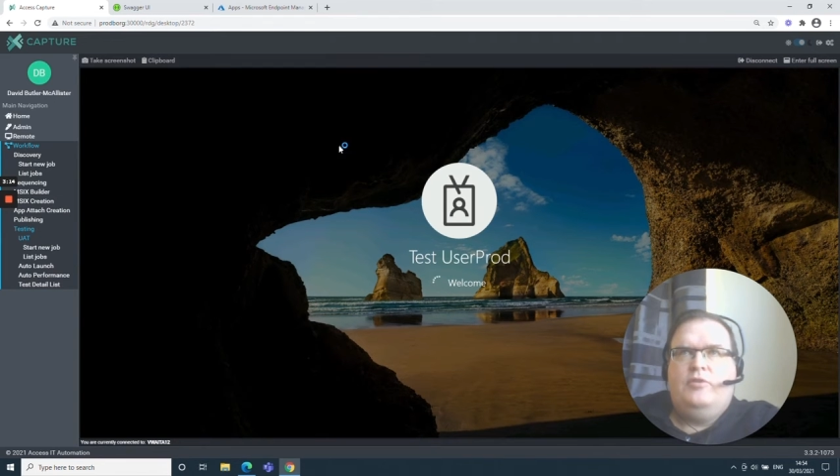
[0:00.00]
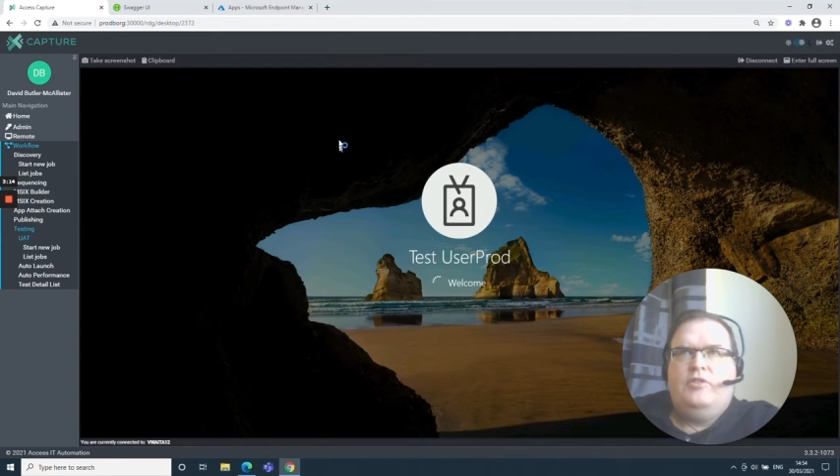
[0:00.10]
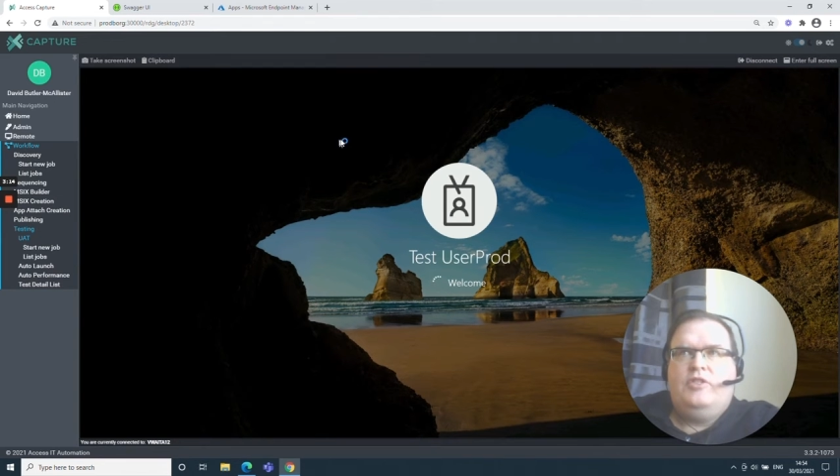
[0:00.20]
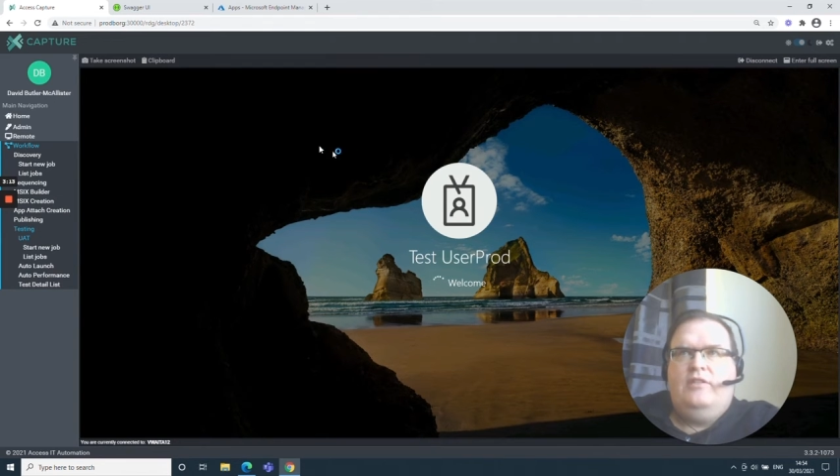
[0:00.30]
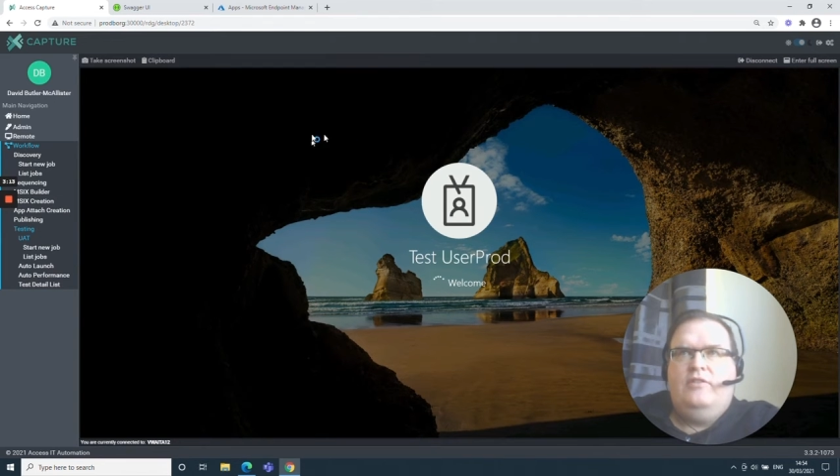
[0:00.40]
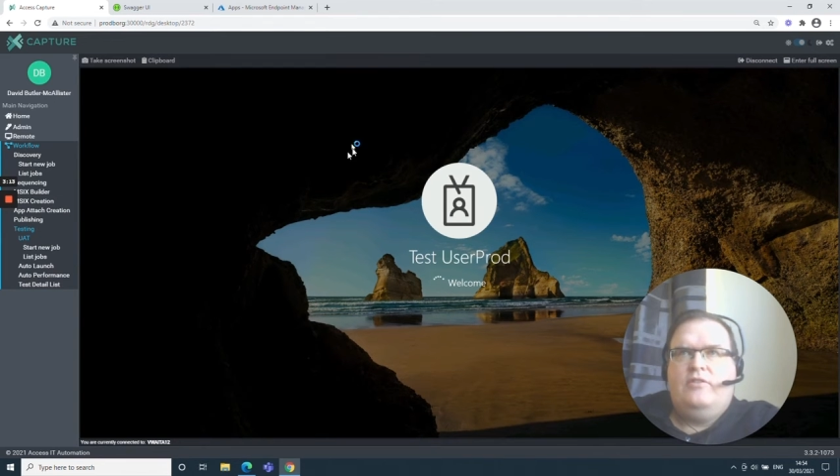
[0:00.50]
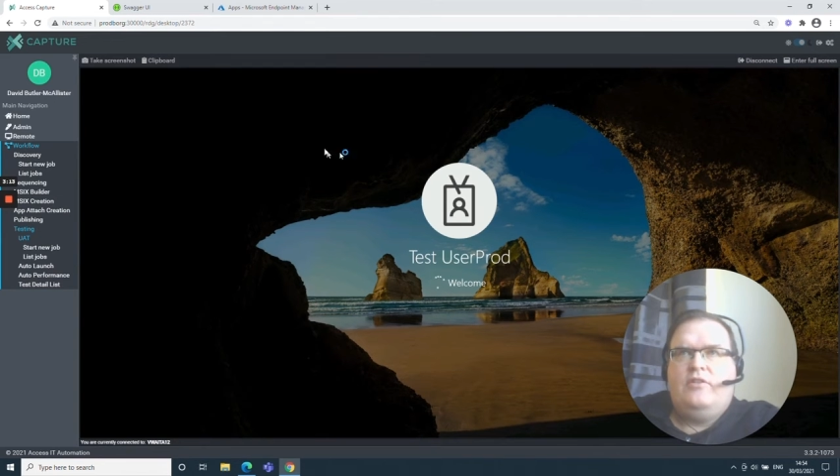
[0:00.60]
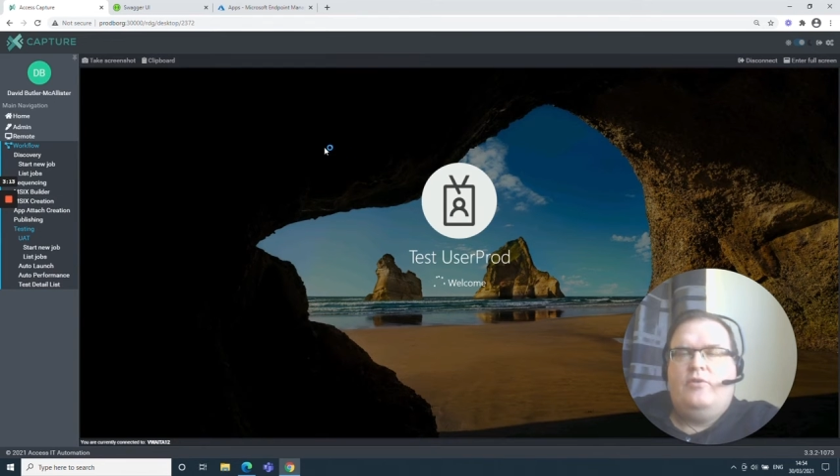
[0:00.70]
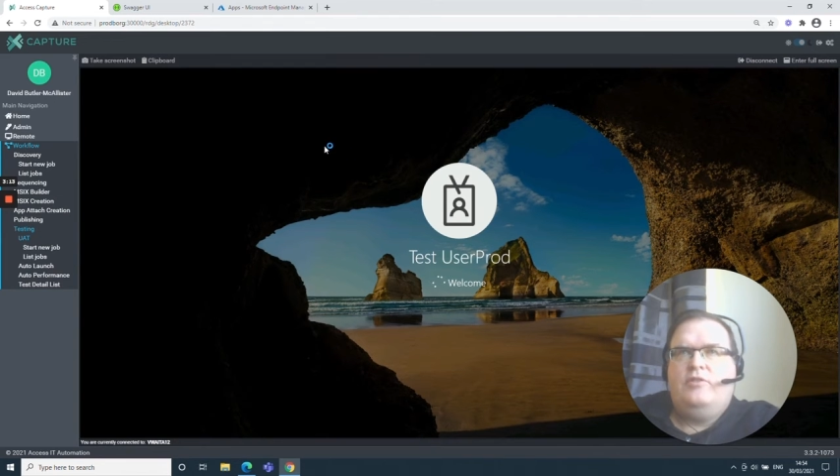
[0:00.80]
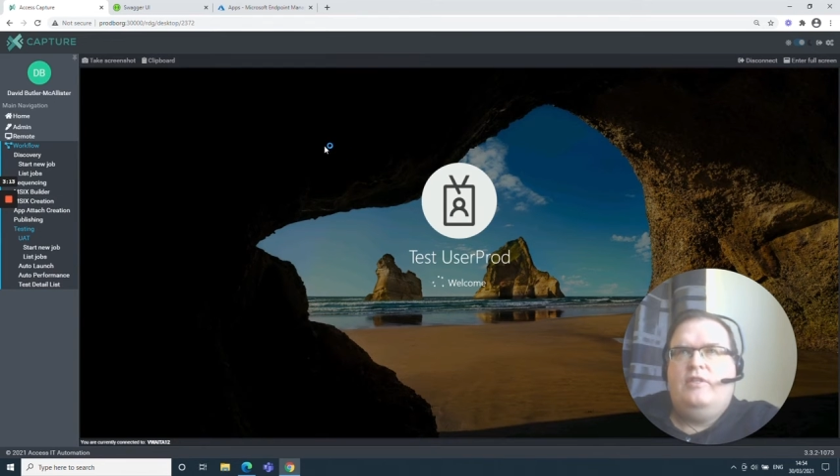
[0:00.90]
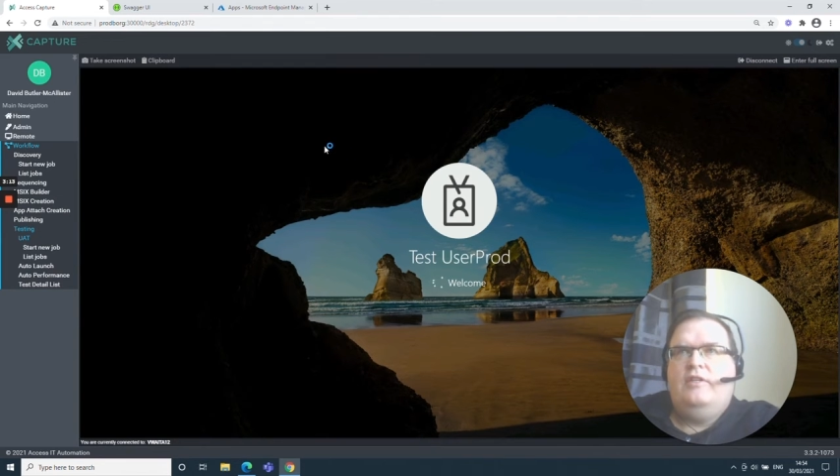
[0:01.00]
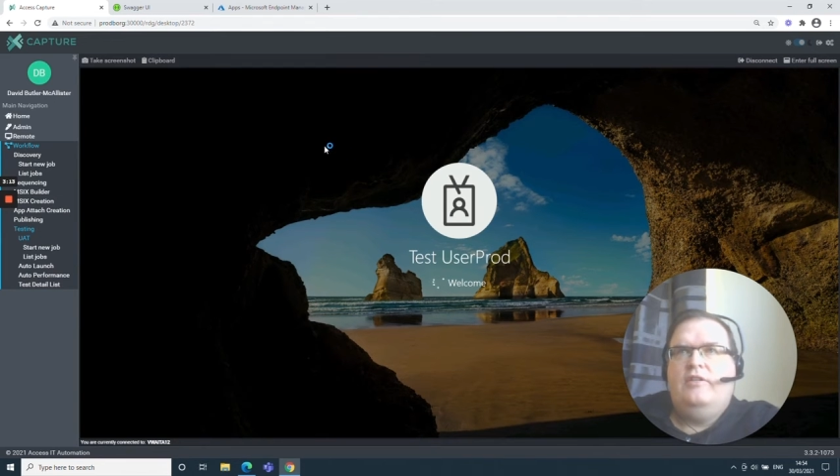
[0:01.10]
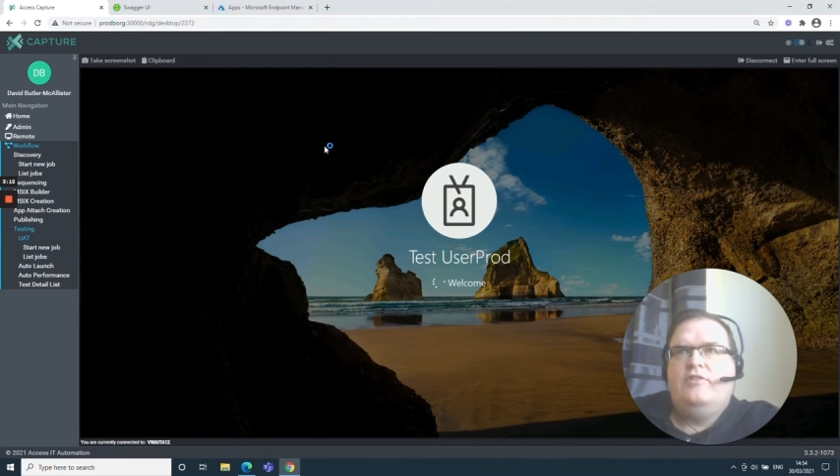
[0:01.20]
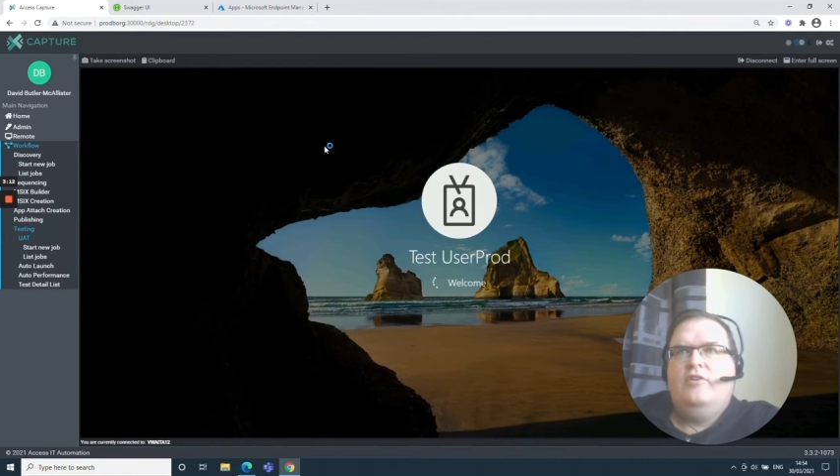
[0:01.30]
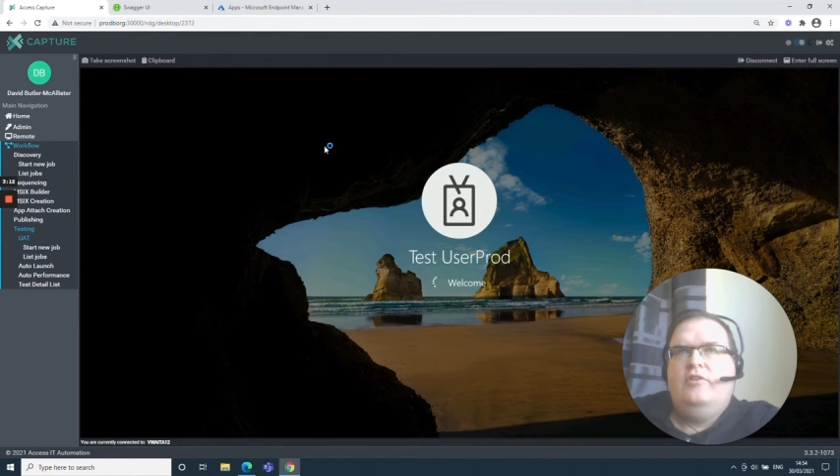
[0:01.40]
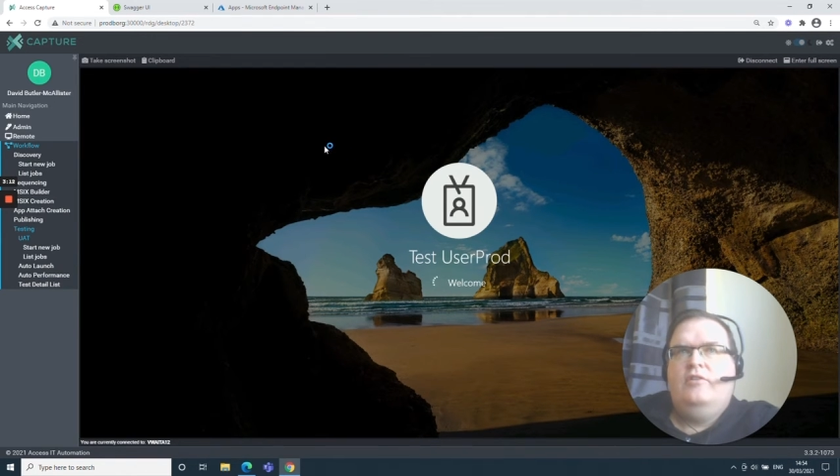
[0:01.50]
machine, so it's hosted in Azure,